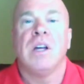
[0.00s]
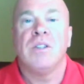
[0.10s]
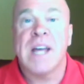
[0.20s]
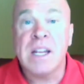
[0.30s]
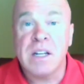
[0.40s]

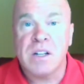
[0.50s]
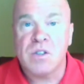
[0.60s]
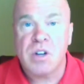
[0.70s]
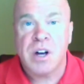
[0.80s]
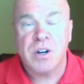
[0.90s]

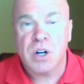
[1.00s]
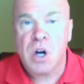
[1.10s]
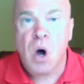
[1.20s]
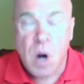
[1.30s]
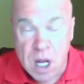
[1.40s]
tendons
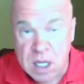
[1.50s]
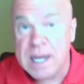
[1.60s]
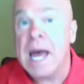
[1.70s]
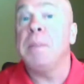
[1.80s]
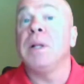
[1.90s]
undergo
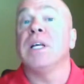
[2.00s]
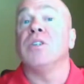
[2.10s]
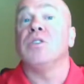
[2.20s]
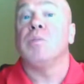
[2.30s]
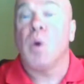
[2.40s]

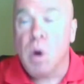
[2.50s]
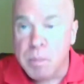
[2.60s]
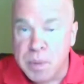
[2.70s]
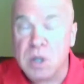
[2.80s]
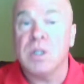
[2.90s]
anabolism or
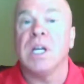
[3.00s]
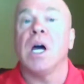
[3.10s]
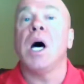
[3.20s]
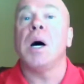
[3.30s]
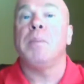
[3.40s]
building
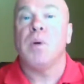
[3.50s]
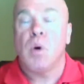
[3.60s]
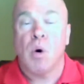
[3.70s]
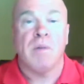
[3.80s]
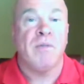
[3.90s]
up
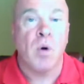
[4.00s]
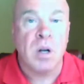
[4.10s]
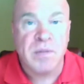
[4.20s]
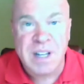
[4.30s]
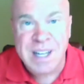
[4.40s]
or
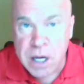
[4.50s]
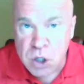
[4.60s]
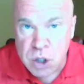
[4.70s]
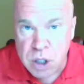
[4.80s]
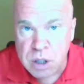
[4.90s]

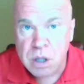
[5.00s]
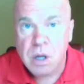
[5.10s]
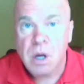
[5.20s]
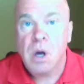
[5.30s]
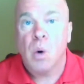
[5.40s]
fortification
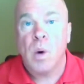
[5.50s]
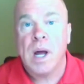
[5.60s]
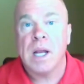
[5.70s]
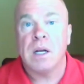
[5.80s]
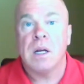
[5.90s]

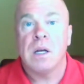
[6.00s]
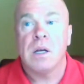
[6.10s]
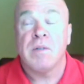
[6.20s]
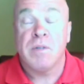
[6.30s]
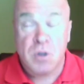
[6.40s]
when
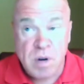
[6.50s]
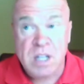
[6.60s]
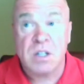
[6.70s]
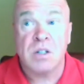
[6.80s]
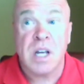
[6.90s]

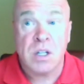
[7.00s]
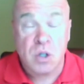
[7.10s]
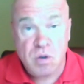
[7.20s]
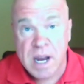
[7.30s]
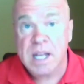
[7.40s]
stresses and
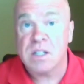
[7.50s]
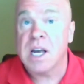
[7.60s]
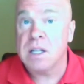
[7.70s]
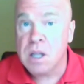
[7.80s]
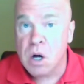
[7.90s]
strains
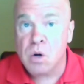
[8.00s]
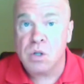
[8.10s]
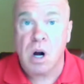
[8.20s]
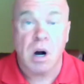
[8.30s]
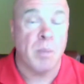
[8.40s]
and
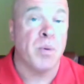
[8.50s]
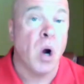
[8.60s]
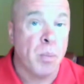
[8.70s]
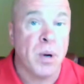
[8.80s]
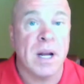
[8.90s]
loads are
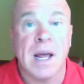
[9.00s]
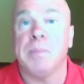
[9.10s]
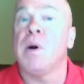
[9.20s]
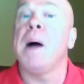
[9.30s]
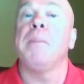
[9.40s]
appropriate
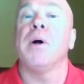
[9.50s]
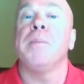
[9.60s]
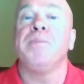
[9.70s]
and proper,